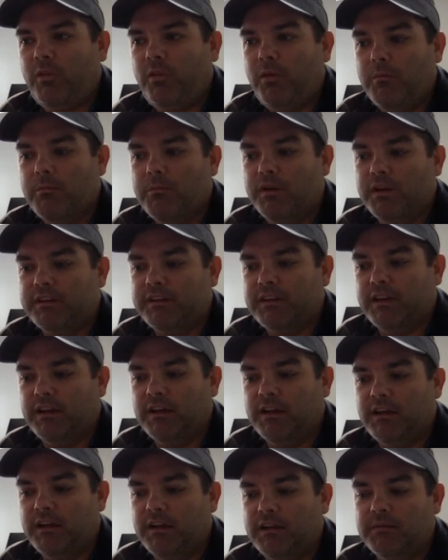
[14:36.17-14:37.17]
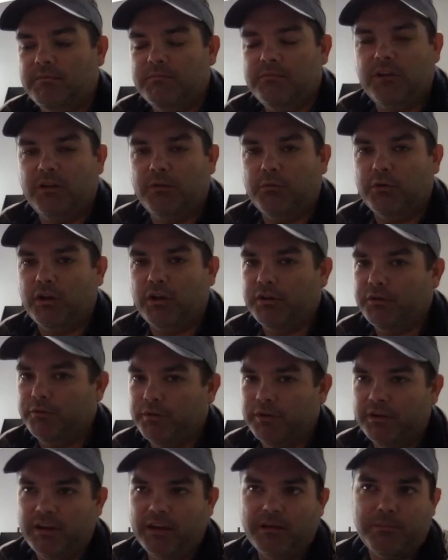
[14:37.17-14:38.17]
But we're not
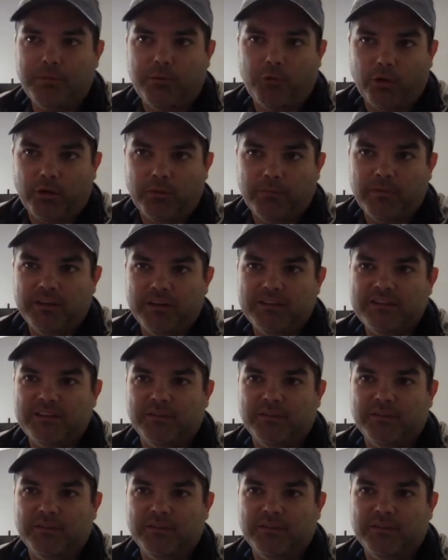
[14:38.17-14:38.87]
doing any appointments.